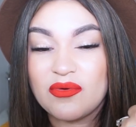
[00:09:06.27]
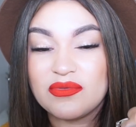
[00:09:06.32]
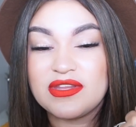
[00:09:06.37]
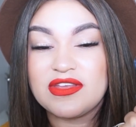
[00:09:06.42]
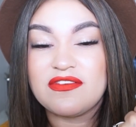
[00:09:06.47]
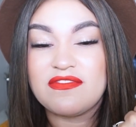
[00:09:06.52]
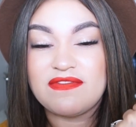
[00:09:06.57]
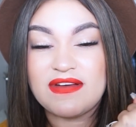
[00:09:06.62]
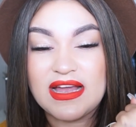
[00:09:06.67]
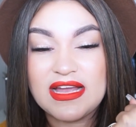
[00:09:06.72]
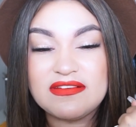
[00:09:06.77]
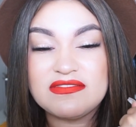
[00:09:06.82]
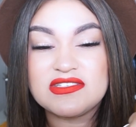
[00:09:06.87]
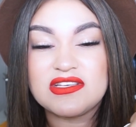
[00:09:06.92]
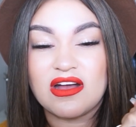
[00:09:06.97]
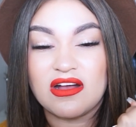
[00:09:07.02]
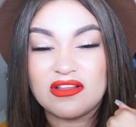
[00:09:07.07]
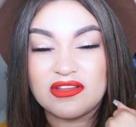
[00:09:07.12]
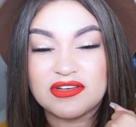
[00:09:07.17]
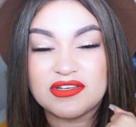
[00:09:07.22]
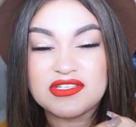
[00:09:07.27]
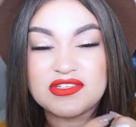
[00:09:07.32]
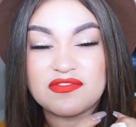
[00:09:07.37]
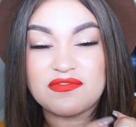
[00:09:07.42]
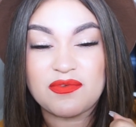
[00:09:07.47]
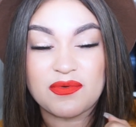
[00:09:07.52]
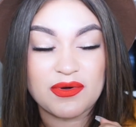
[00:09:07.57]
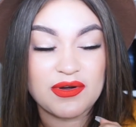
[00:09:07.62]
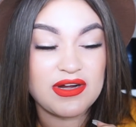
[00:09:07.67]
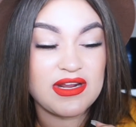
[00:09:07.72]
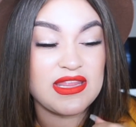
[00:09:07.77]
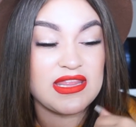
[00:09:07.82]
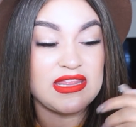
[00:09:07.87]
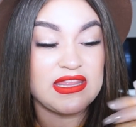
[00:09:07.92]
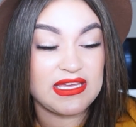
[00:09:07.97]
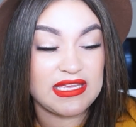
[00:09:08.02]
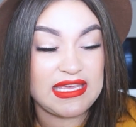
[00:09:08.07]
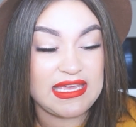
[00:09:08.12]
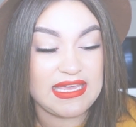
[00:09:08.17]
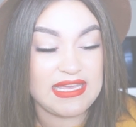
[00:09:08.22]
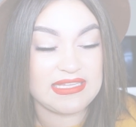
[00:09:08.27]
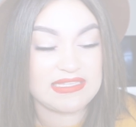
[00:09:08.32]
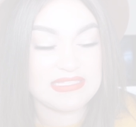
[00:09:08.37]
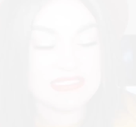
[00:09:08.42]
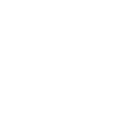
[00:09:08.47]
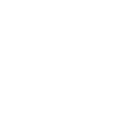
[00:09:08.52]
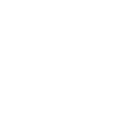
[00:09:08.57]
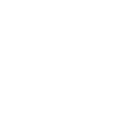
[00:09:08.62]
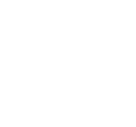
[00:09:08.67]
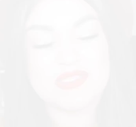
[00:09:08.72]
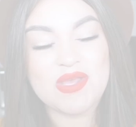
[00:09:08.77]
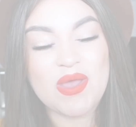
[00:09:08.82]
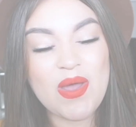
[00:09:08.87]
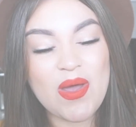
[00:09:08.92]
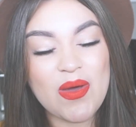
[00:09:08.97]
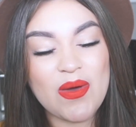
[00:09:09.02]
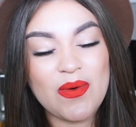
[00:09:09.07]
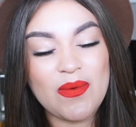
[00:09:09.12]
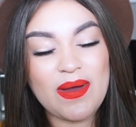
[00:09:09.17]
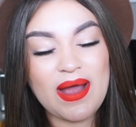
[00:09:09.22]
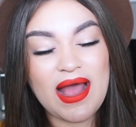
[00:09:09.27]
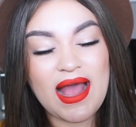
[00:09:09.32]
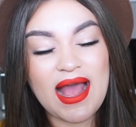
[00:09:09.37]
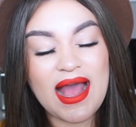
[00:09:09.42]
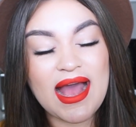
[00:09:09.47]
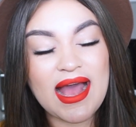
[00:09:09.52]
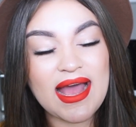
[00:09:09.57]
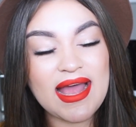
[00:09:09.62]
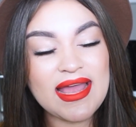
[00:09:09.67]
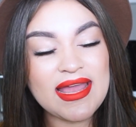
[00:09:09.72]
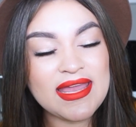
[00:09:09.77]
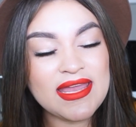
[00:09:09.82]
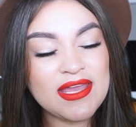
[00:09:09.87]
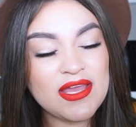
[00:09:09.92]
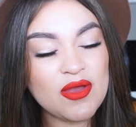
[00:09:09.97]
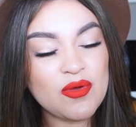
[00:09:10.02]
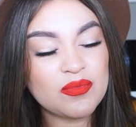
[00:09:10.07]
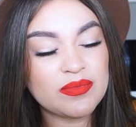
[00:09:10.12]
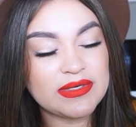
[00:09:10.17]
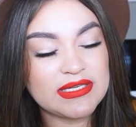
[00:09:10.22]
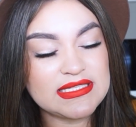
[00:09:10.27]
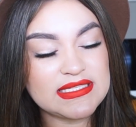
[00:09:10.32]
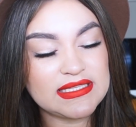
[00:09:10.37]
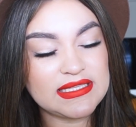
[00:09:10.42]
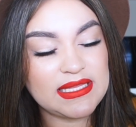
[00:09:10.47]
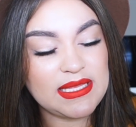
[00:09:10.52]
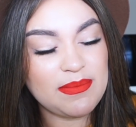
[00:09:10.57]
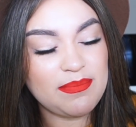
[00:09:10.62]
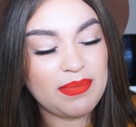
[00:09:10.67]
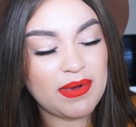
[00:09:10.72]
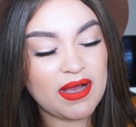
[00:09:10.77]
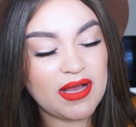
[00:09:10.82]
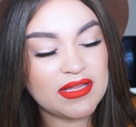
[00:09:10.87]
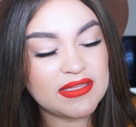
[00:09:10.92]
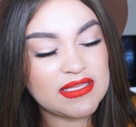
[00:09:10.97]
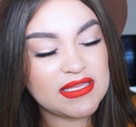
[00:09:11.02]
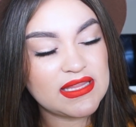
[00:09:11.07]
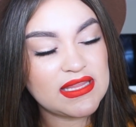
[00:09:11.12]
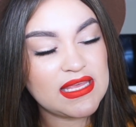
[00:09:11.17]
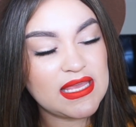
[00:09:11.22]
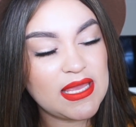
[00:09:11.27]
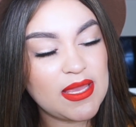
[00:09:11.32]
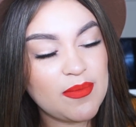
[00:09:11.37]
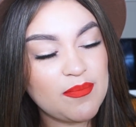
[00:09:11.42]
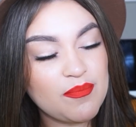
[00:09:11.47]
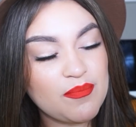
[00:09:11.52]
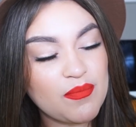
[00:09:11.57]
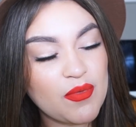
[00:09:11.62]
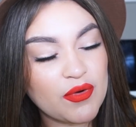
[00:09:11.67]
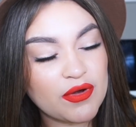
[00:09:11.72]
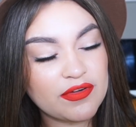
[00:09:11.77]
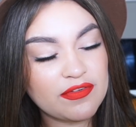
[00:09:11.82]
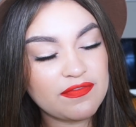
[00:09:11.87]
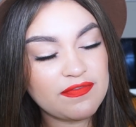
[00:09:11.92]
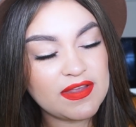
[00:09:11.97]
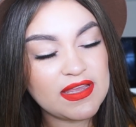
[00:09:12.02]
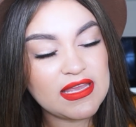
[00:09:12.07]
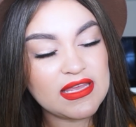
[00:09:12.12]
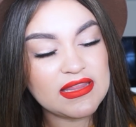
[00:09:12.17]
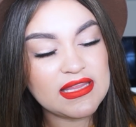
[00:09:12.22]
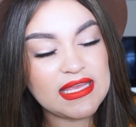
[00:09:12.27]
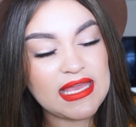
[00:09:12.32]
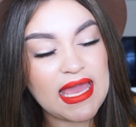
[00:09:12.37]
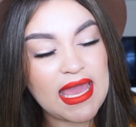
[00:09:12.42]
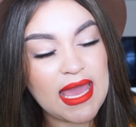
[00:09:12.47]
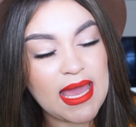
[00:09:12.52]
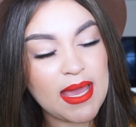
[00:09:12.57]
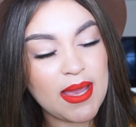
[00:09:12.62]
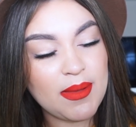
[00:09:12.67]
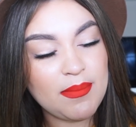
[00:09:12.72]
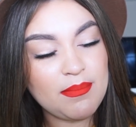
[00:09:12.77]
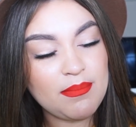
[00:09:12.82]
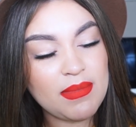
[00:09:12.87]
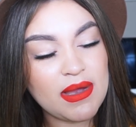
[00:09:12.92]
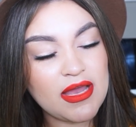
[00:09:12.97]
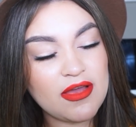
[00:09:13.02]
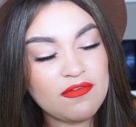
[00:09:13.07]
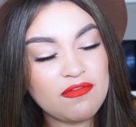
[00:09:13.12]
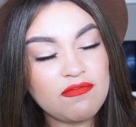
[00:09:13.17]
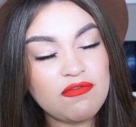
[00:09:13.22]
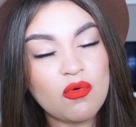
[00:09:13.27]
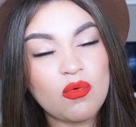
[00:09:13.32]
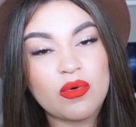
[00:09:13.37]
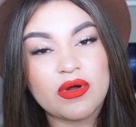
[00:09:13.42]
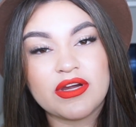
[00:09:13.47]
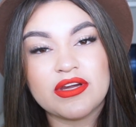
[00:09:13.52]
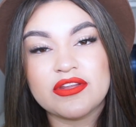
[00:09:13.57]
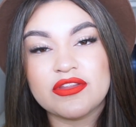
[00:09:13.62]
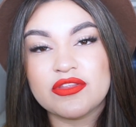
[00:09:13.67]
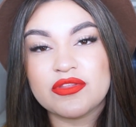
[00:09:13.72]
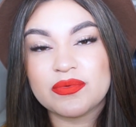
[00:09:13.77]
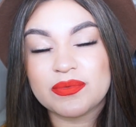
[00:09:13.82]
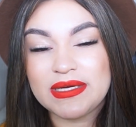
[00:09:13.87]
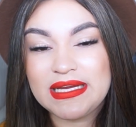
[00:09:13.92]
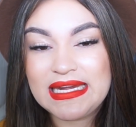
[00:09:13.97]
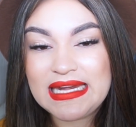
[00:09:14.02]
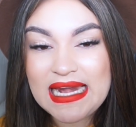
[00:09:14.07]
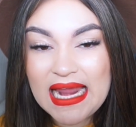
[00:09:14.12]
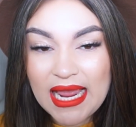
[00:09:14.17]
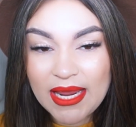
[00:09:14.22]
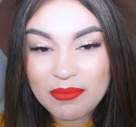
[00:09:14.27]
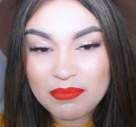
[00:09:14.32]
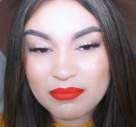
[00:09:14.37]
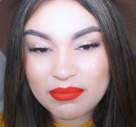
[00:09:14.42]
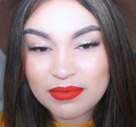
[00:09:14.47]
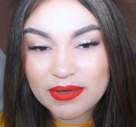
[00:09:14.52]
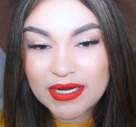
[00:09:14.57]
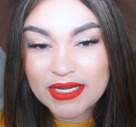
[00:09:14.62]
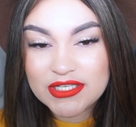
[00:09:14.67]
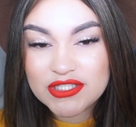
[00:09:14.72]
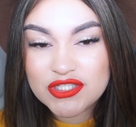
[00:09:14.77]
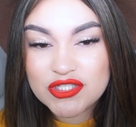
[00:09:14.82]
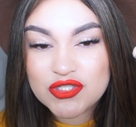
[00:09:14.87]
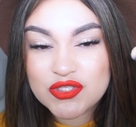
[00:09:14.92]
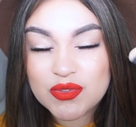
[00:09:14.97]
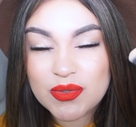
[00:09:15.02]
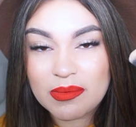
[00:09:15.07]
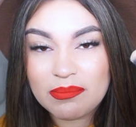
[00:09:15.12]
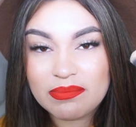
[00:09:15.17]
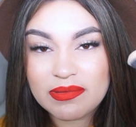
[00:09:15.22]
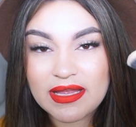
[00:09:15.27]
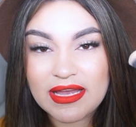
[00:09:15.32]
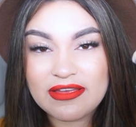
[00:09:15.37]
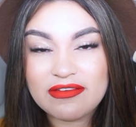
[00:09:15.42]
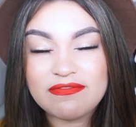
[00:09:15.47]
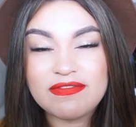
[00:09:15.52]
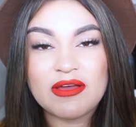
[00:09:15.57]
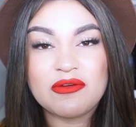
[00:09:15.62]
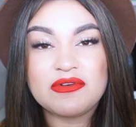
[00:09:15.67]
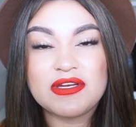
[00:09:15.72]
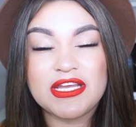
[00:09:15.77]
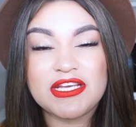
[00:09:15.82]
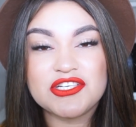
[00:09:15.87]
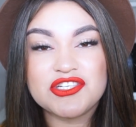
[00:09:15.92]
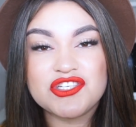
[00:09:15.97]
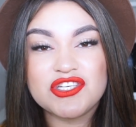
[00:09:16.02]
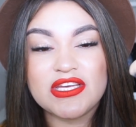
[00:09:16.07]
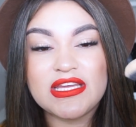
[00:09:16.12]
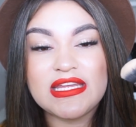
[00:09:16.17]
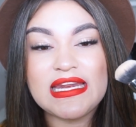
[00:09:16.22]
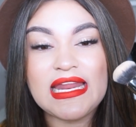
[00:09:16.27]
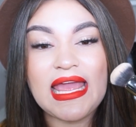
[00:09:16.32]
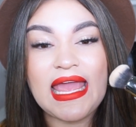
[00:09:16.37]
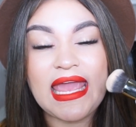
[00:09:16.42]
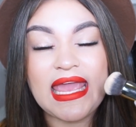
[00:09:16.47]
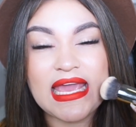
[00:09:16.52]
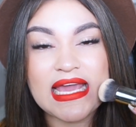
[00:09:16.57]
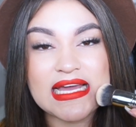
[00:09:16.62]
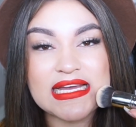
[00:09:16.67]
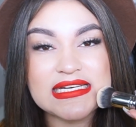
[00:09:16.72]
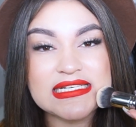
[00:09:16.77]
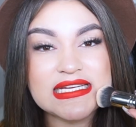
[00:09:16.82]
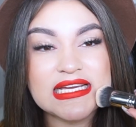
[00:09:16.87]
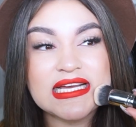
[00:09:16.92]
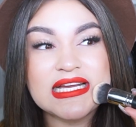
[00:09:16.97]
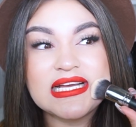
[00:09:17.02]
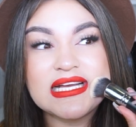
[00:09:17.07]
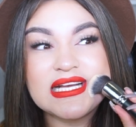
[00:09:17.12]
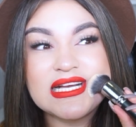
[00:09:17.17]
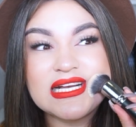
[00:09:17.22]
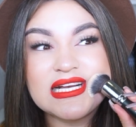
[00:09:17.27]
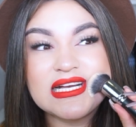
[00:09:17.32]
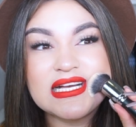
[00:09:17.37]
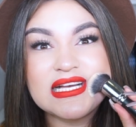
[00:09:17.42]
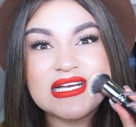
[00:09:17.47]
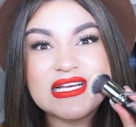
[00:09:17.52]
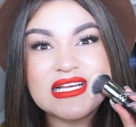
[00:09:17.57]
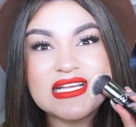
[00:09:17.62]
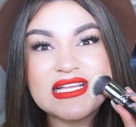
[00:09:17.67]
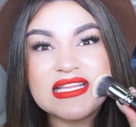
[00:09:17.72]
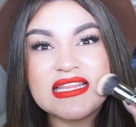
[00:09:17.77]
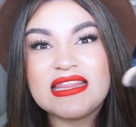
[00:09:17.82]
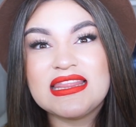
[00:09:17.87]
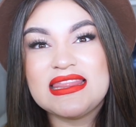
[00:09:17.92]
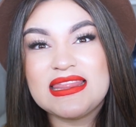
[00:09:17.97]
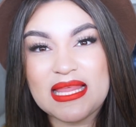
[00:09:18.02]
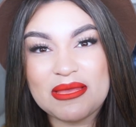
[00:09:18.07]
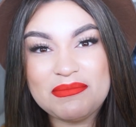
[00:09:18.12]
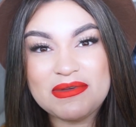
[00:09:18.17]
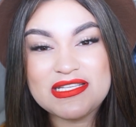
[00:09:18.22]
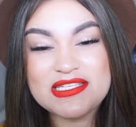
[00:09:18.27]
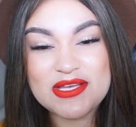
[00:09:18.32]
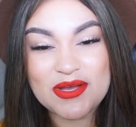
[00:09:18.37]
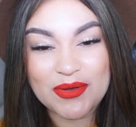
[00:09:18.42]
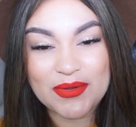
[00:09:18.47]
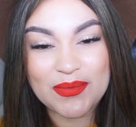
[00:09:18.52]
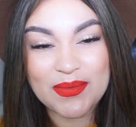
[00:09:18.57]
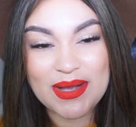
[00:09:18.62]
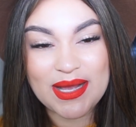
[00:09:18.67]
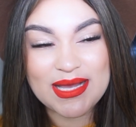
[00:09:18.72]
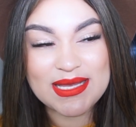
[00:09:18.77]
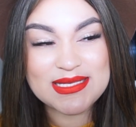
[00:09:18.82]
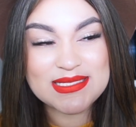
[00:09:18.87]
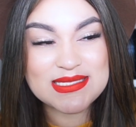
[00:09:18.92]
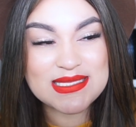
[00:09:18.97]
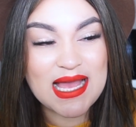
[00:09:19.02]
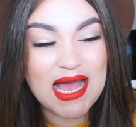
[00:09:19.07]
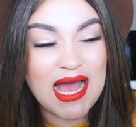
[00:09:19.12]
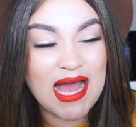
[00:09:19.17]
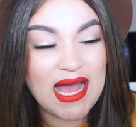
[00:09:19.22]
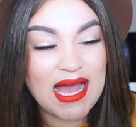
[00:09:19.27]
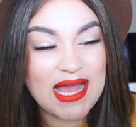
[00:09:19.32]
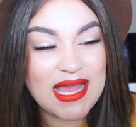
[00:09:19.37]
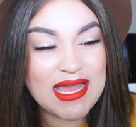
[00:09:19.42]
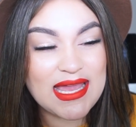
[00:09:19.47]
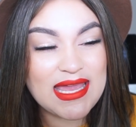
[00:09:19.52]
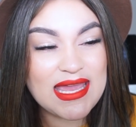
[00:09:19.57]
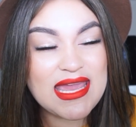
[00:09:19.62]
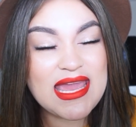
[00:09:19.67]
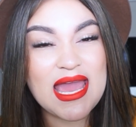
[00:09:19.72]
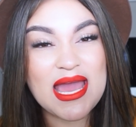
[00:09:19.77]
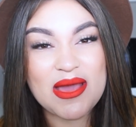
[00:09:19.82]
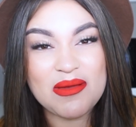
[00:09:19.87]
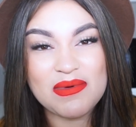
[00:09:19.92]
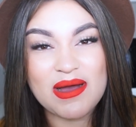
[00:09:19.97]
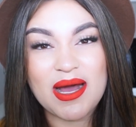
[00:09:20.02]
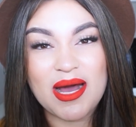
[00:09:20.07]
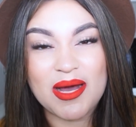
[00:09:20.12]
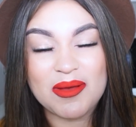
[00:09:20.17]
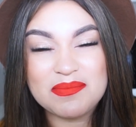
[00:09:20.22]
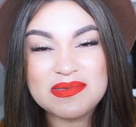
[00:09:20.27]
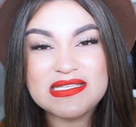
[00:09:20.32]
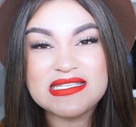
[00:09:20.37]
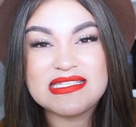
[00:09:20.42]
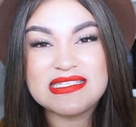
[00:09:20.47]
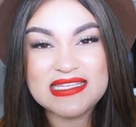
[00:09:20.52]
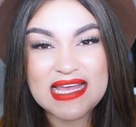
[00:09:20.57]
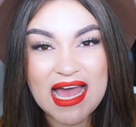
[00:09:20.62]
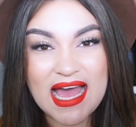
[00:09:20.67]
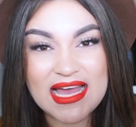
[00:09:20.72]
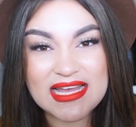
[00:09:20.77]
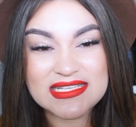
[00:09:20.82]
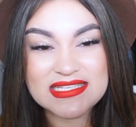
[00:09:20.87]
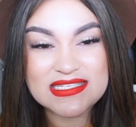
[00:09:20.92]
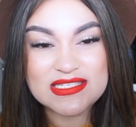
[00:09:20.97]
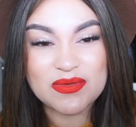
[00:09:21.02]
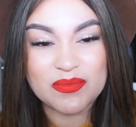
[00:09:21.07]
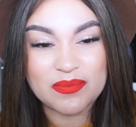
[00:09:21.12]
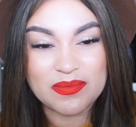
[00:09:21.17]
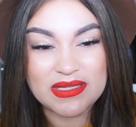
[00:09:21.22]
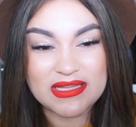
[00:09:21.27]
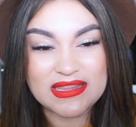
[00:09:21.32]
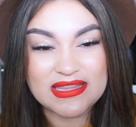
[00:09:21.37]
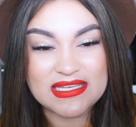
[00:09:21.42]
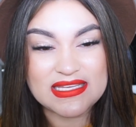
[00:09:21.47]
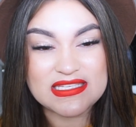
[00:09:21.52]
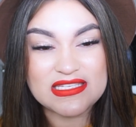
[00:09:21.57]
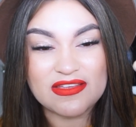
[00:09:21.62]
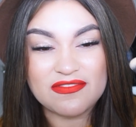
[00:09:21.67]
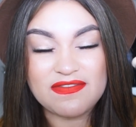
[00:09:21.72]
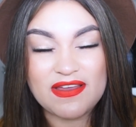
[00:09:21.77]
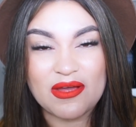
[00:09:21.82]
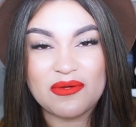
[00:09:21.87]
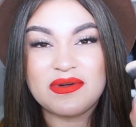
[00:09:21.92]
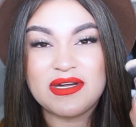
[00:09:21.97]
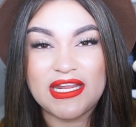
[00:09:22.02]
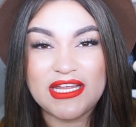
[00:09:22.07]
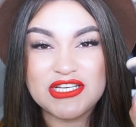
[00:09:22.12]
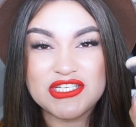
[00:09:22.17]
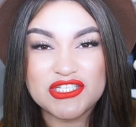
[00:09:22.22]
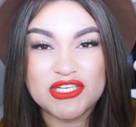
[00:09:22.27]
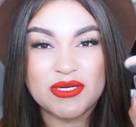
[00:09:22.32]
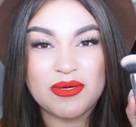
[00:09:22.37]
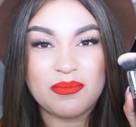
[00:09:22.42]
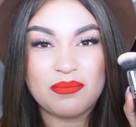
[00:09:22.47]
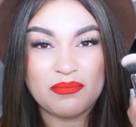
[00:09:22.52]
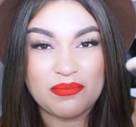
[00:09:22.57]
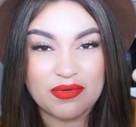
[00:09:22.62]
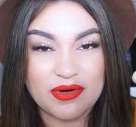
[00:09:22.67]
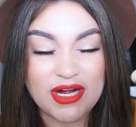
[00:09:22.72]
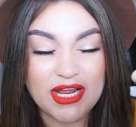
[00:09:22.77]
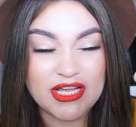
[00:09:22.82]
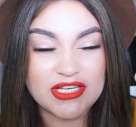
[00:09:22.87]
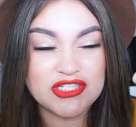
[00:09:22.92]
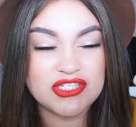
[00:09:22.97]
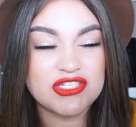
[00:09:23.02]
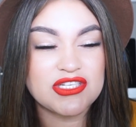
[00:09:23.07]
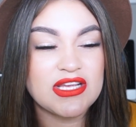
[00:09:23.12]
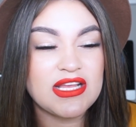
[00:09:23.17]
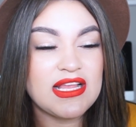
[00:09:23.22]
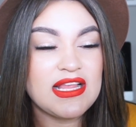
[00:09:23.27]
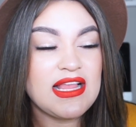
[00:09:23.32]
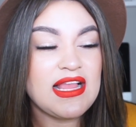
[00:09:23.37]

Only $5 for the kit. Okay, so I recently bought the Morphe, the M439 brush to apply foundation. And let me tell you guys, I am obsessed with this foundation brush.